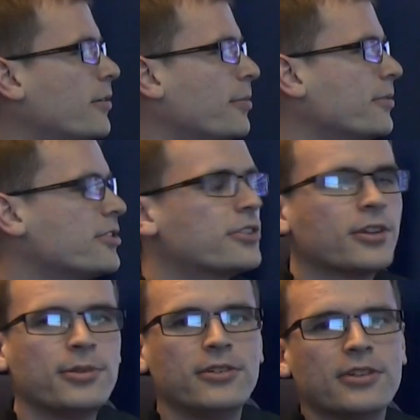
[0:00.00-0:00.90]
I'm just
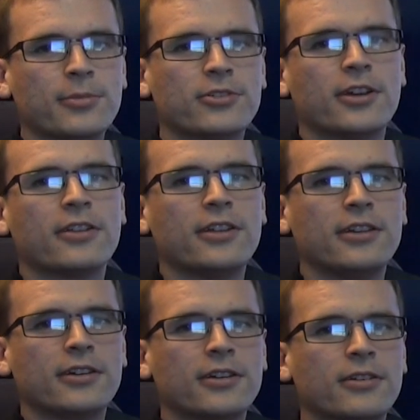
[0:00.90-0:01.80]
going to be demonstrating
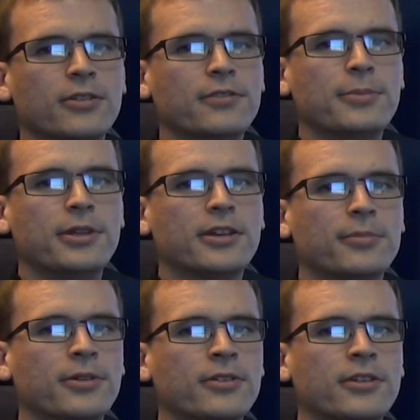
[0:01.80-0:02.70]
the OVP
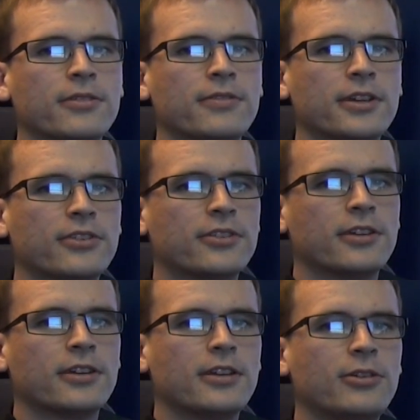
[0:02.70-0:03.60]
component of this,
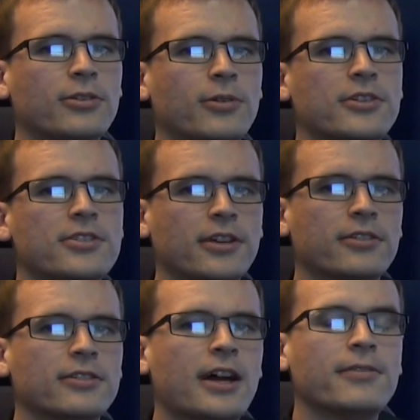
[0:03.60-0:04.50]
and you can watch the
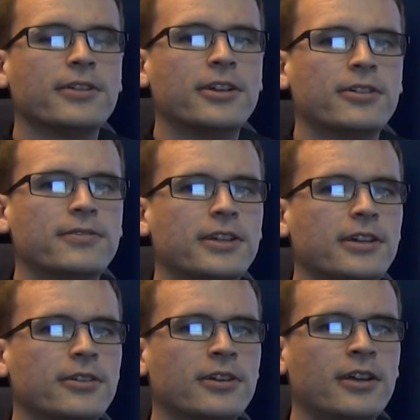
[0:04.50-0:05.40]
other live linear
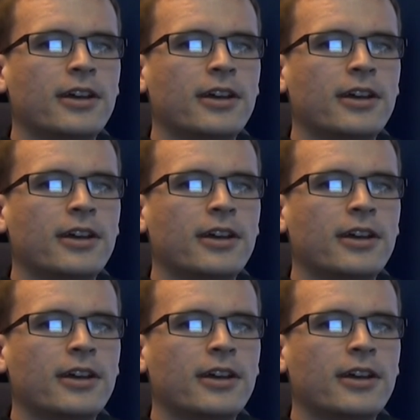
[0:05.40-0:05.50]
video